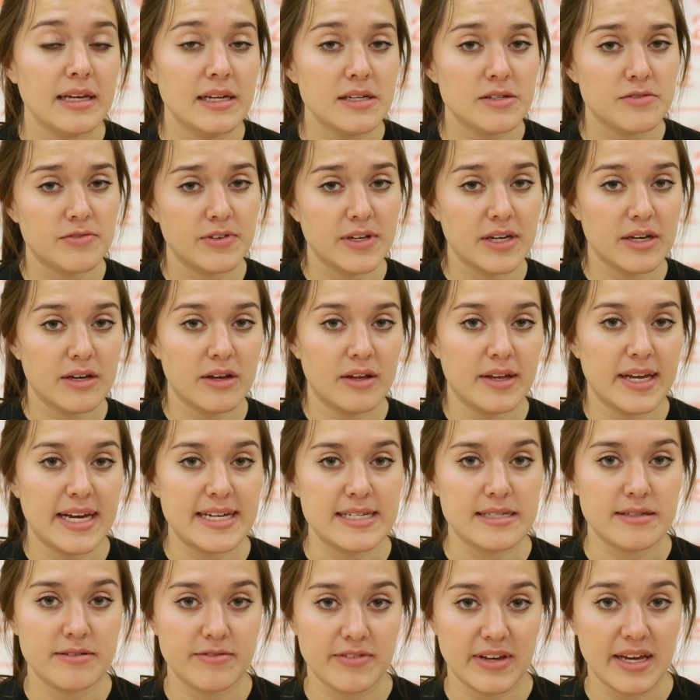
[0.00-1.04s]
each vehicle
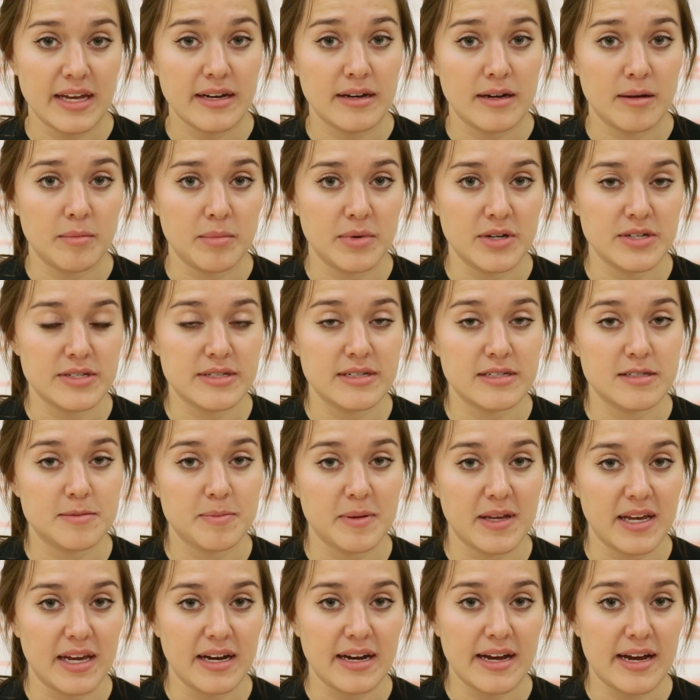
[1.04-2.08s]
has the van numbers
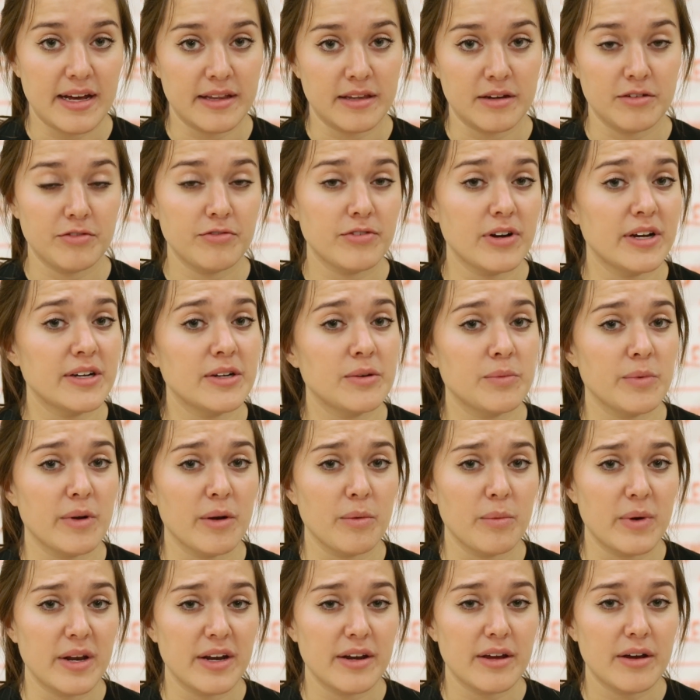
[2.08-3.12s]
displayed on their front and
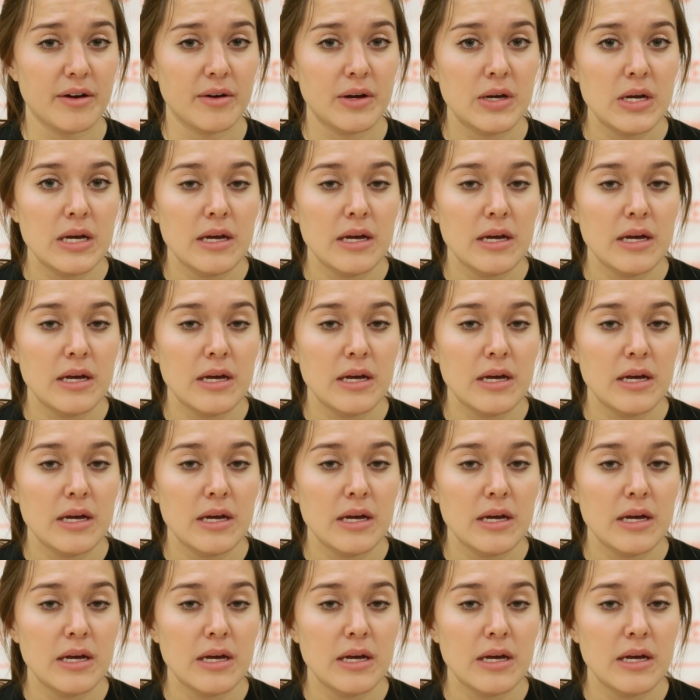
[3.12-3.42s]
rear window.